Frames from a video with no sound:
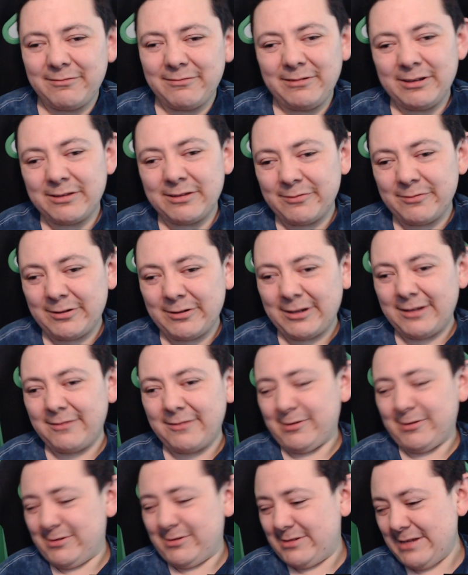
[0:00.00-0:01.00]
is what I
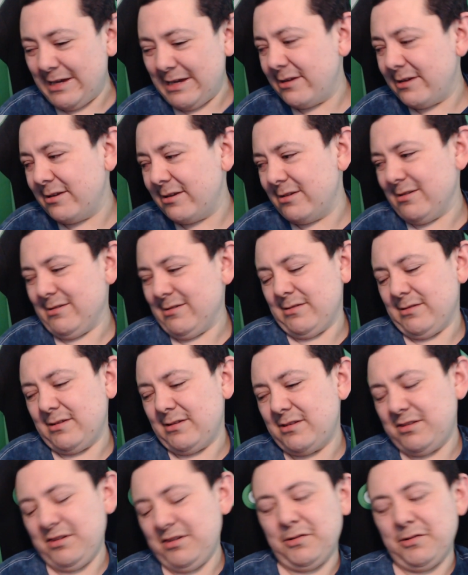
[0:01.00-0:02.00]
would say.
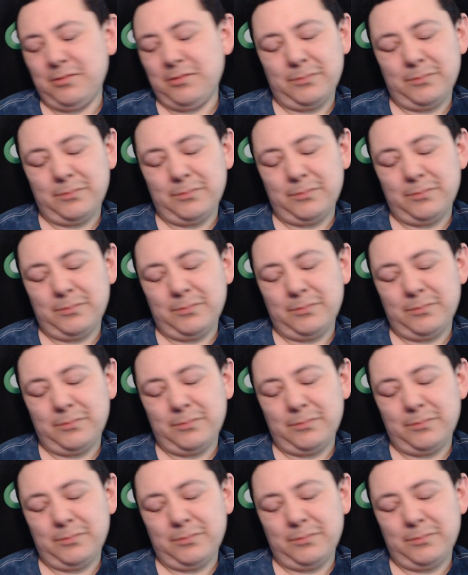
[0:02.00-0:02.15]
So,